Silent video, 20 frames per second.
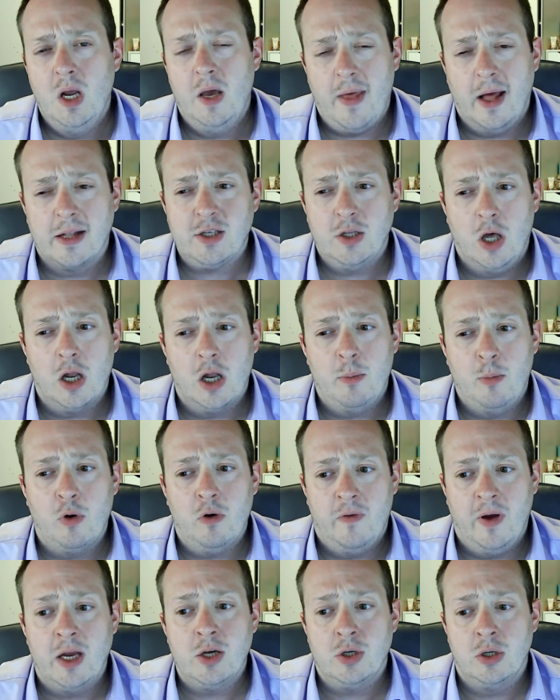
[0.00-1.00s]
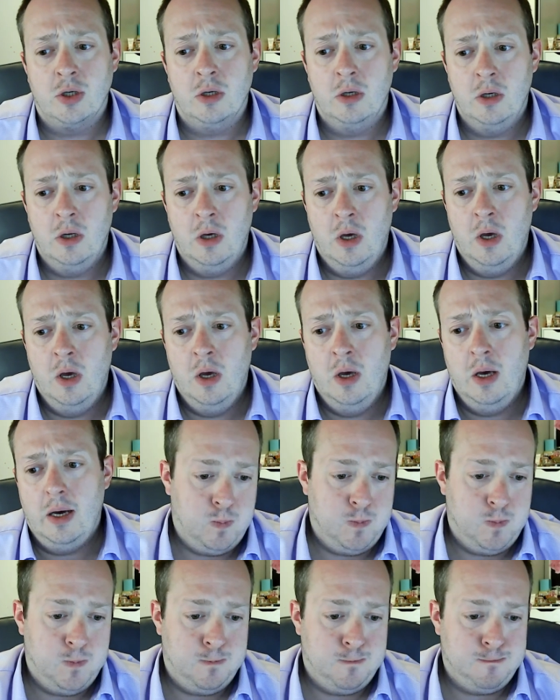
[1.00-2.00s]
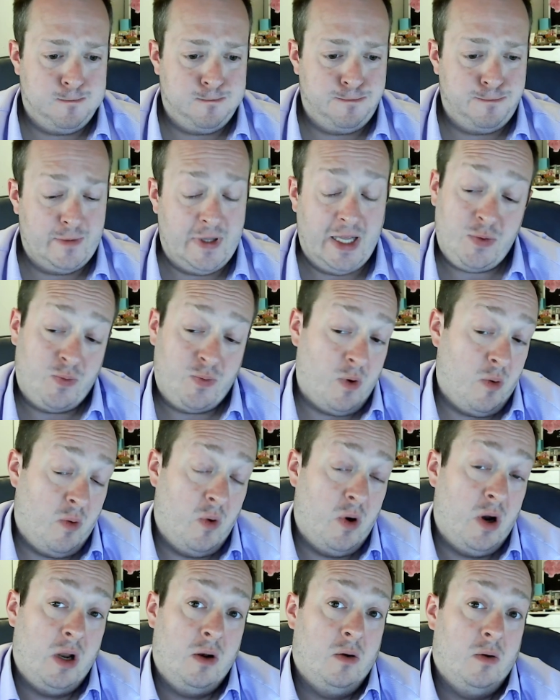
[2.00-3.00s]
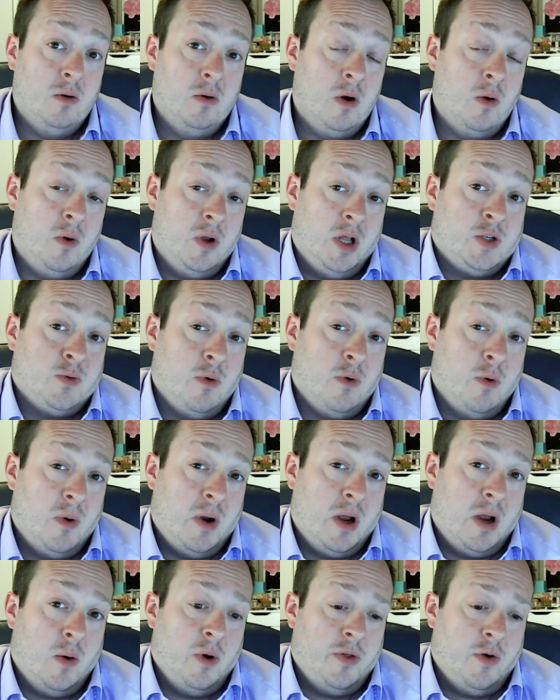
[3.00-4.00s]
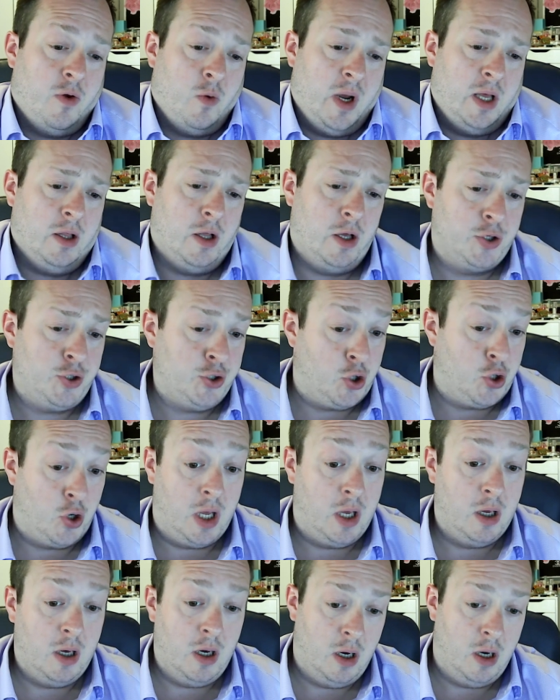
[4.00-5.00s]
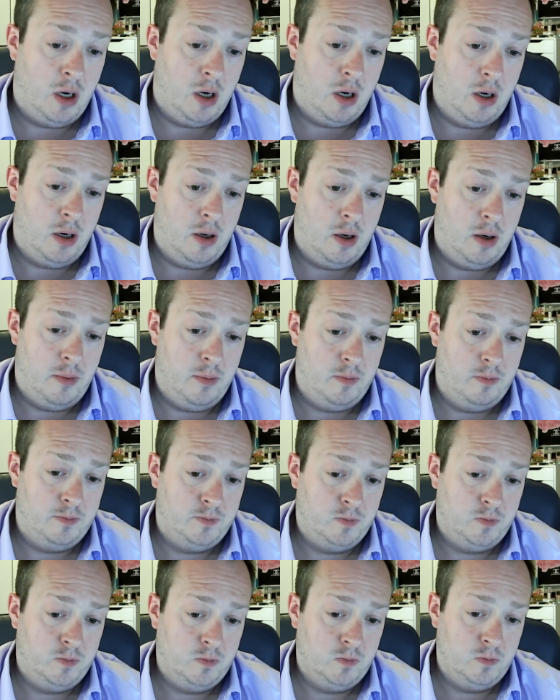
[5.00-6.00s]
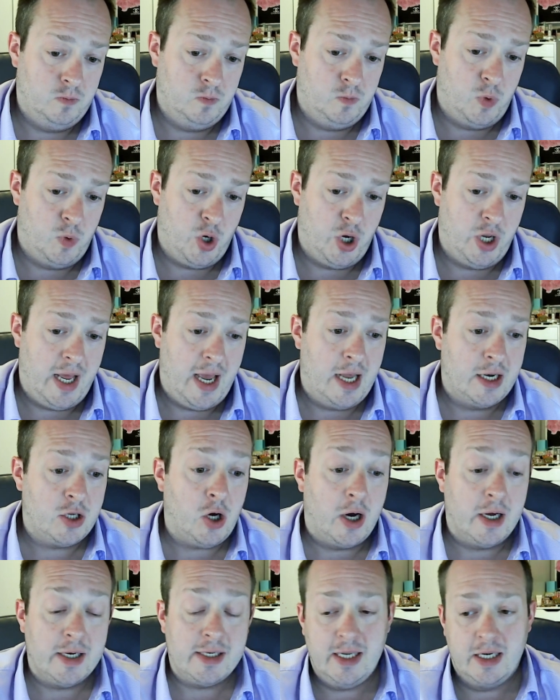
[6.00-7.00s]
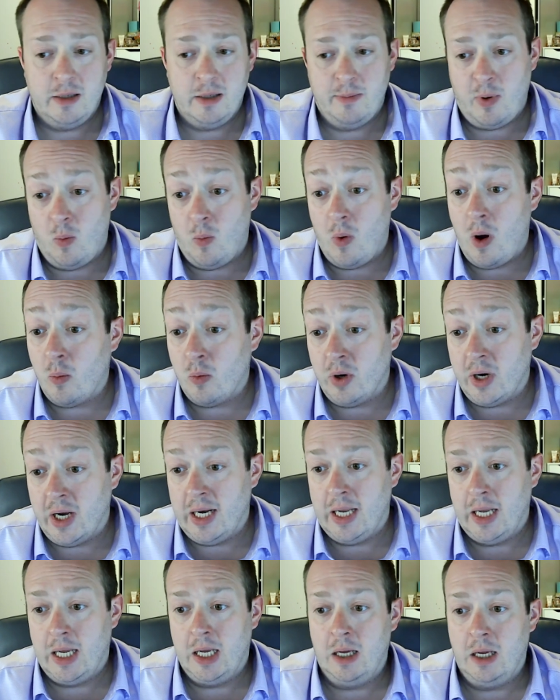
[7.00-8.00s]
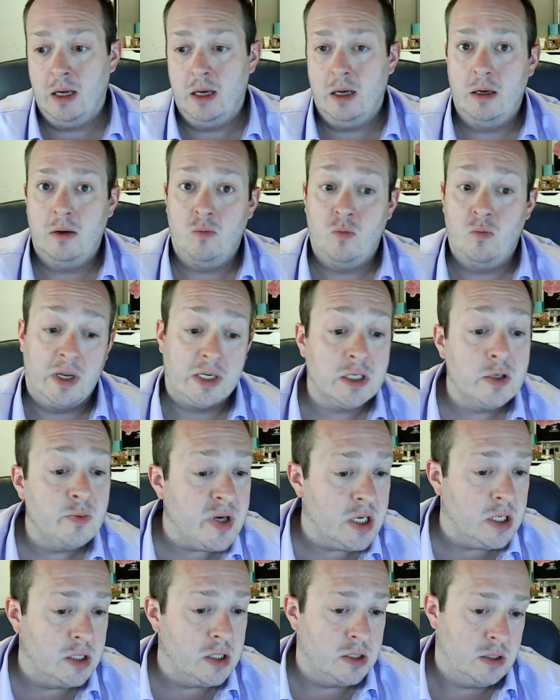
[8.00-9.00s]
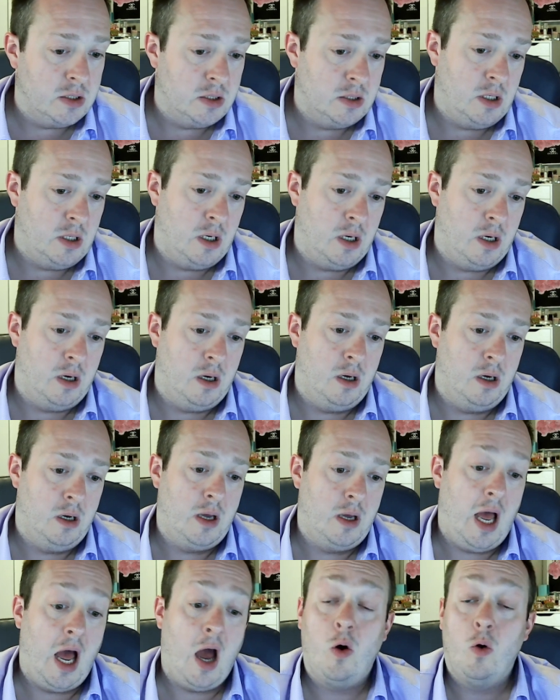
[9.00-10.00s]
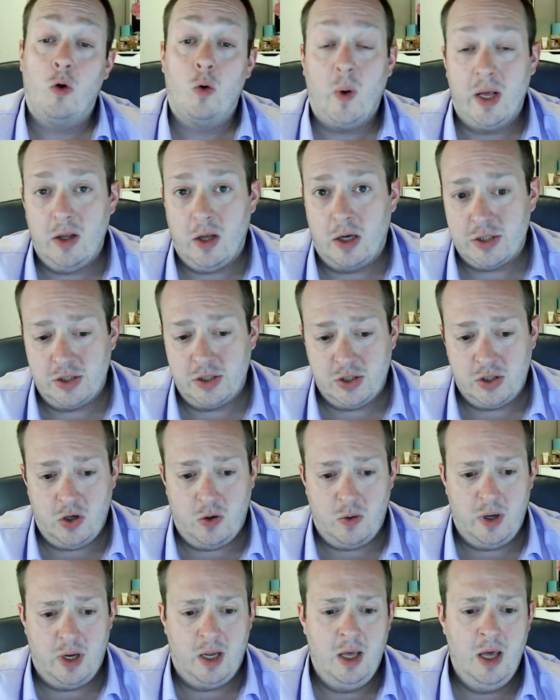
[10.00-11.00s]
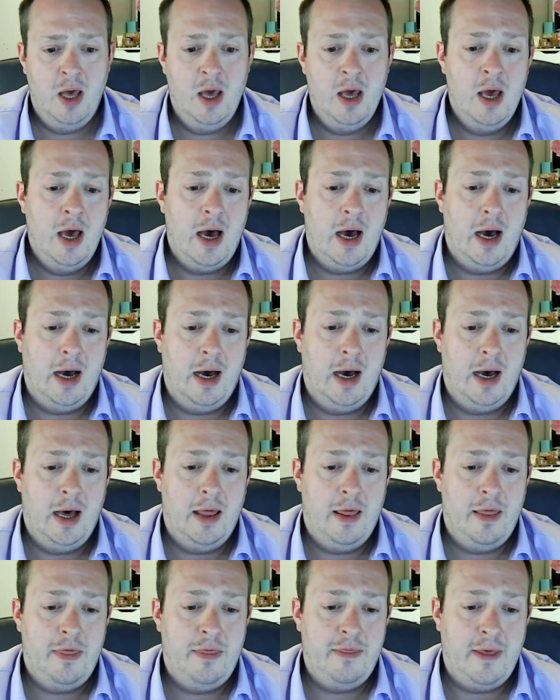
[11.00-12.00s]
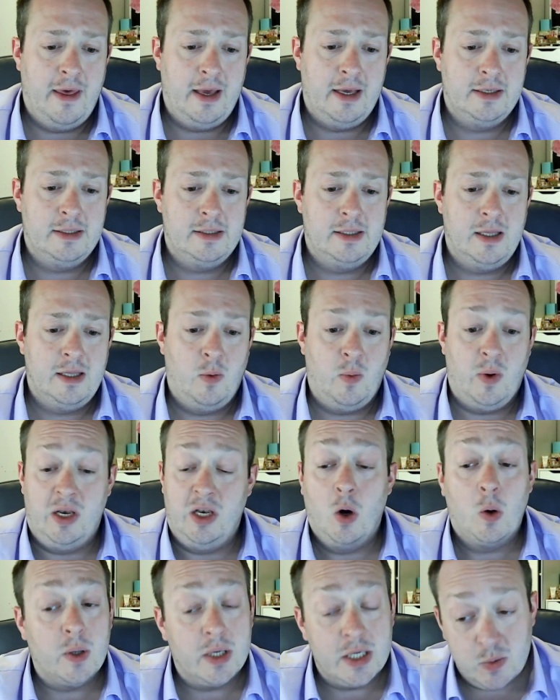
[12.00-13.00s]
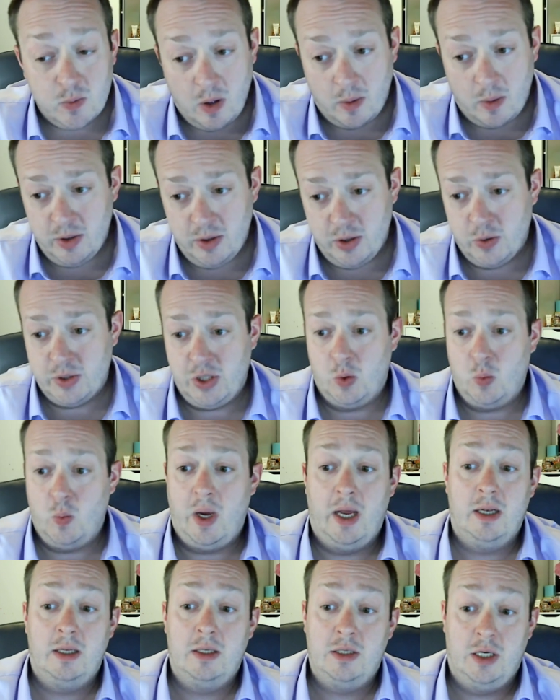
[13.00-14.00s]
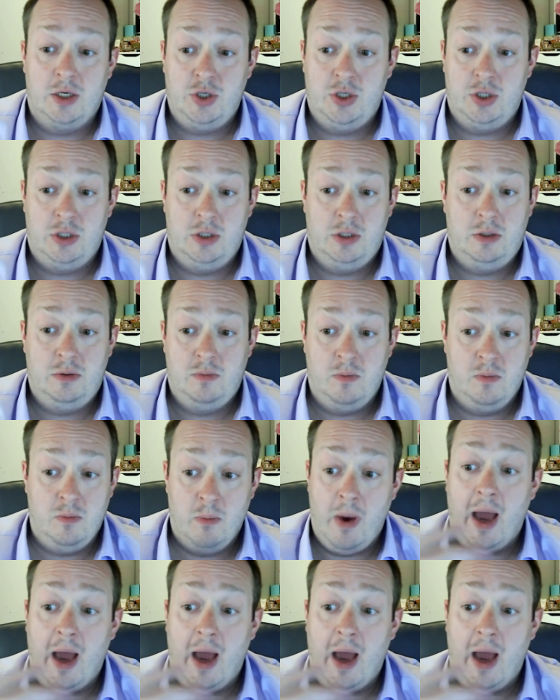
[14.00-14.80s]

that's a lot of motivation. That's where we're at with our weight loss journey. We're going to add content about what we're eating, recipes, how our weight loss is going, things that we notice while we're losing weight, such as